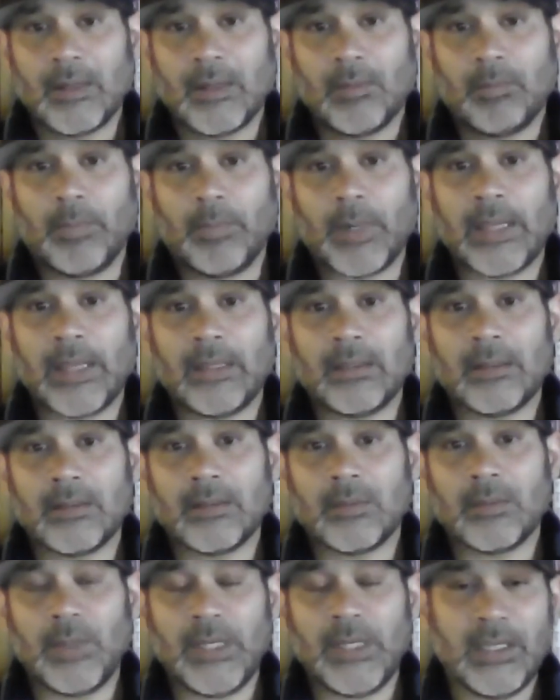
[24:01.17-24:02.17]
but
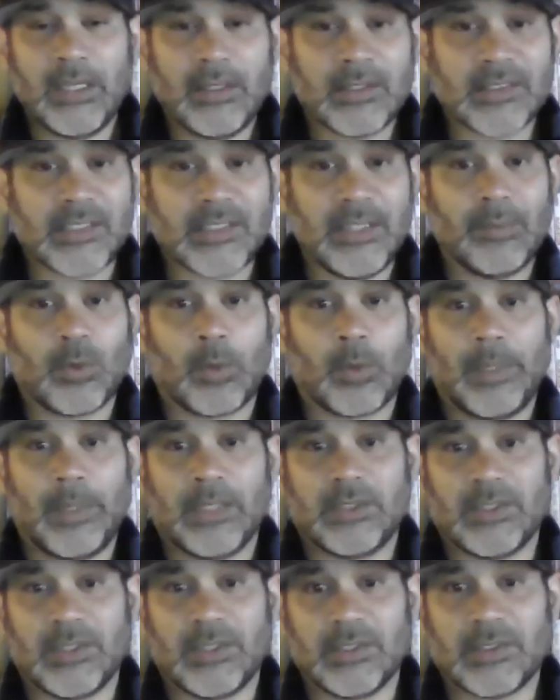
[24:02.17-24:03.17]
we need to see more
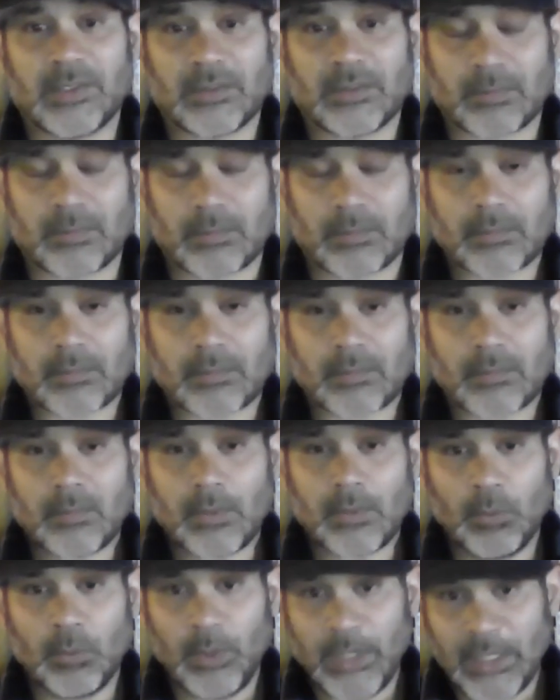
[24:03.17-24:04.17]
pitches.
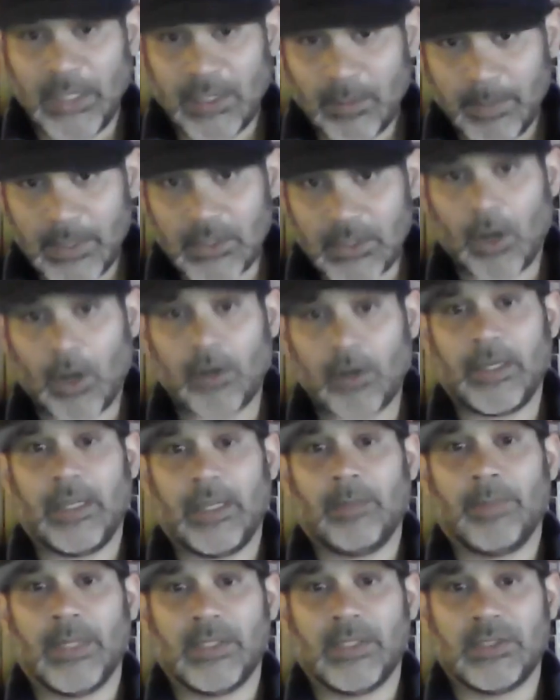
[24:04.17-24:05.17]
We need to be
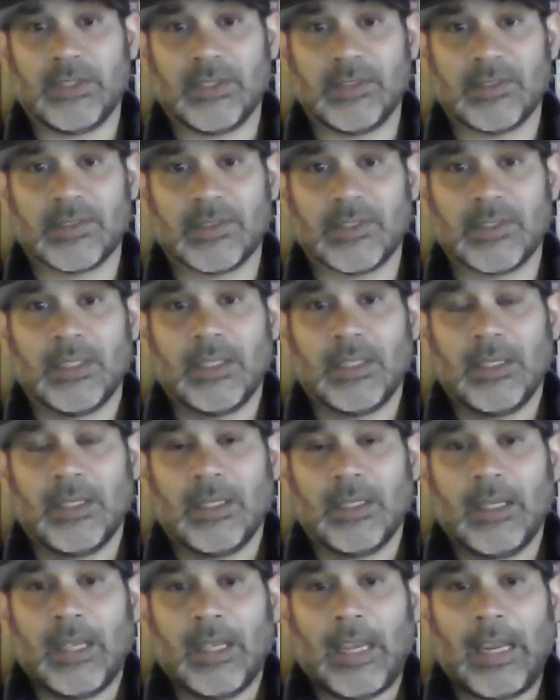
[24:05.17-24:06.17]
targeting pitches.
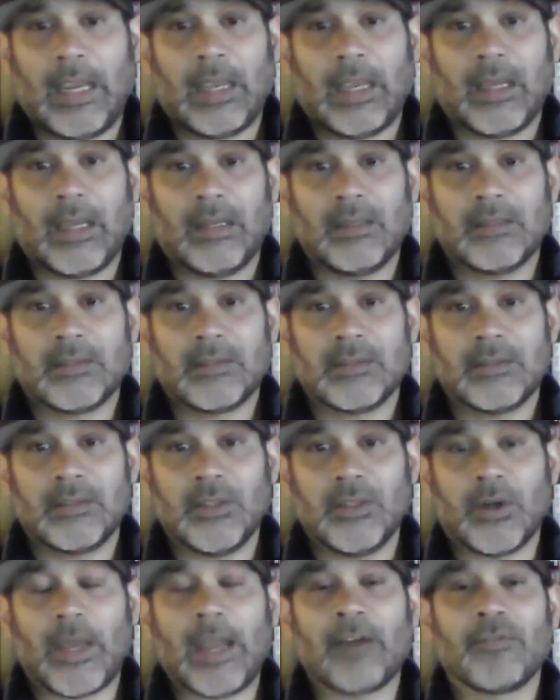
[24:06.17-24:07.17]
And,
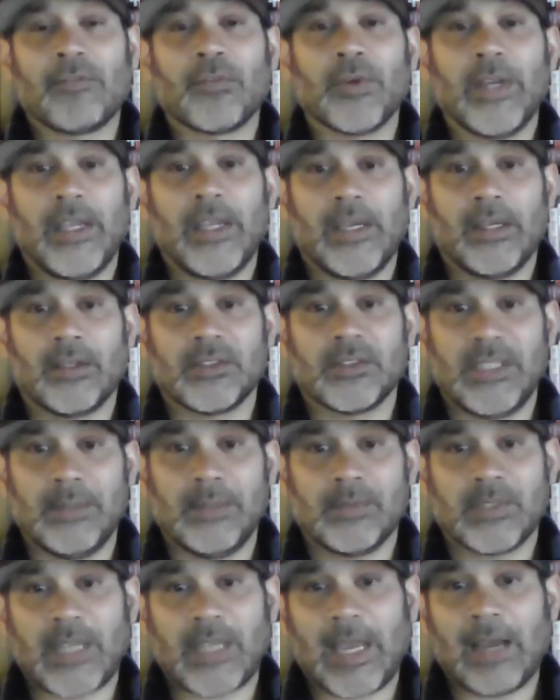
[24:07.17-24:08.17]
every hitter
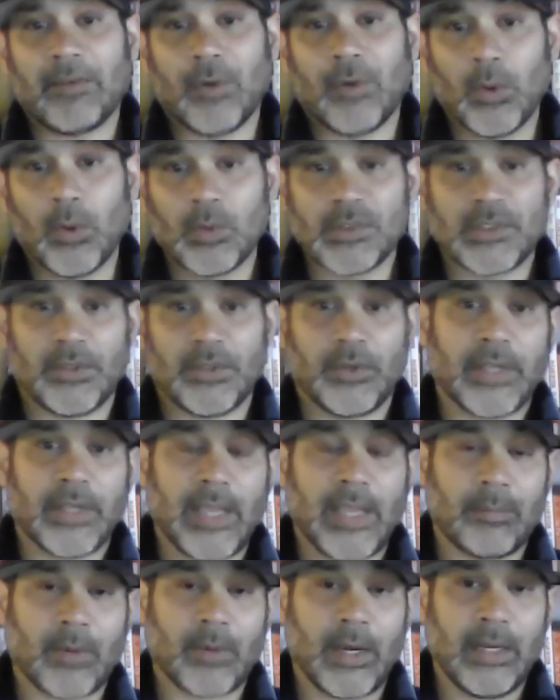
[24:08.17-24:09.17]
seems to have holes in their
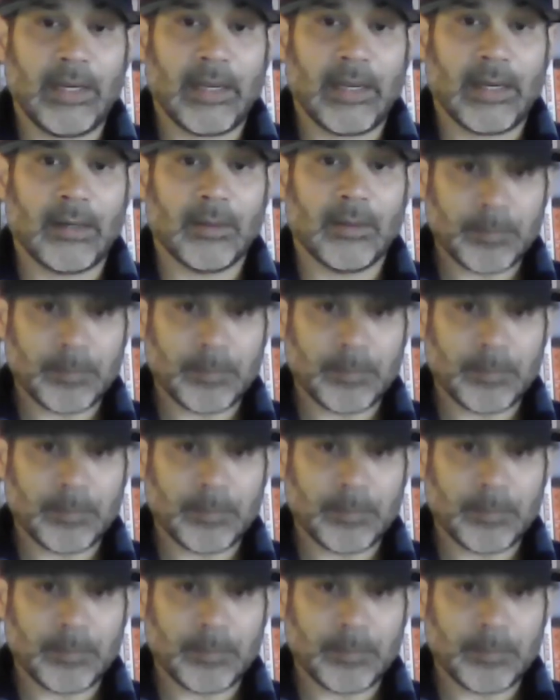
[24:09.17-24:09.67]
game right now.